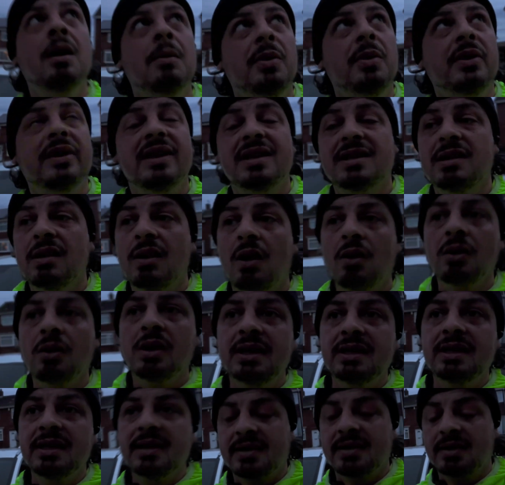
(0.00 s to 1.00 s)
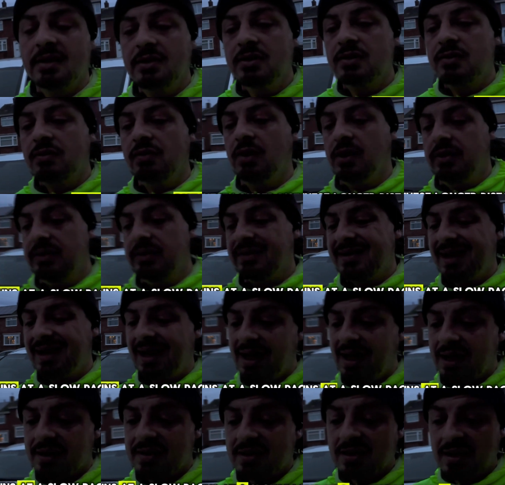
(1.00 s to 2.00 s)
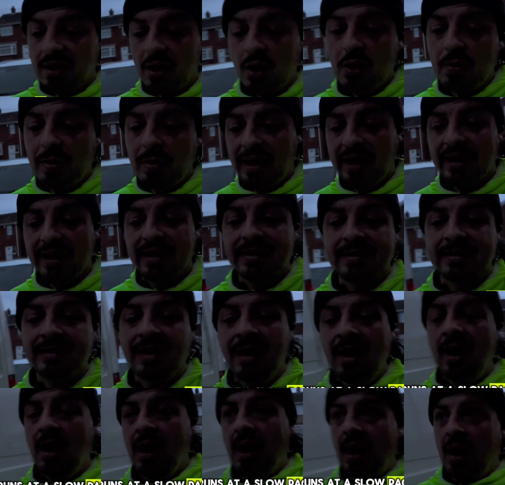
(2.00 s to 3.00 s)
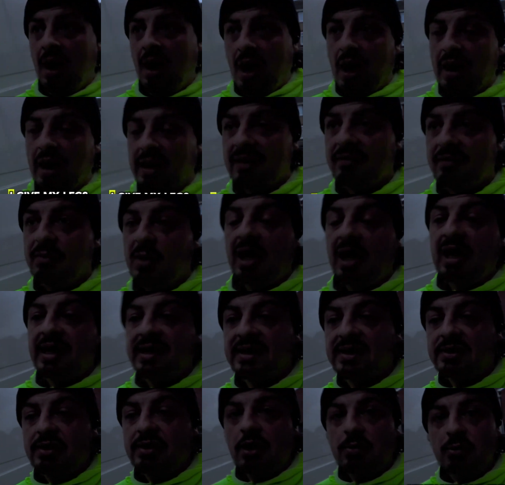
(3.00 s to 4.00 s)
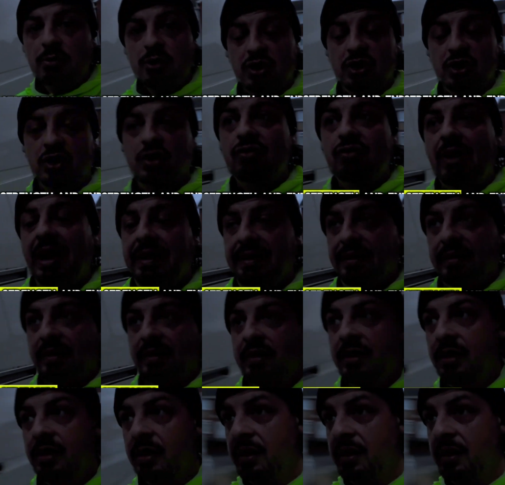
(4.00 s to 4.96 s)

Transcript: but these longer distance runs at a slow pace, I give my legs so much strength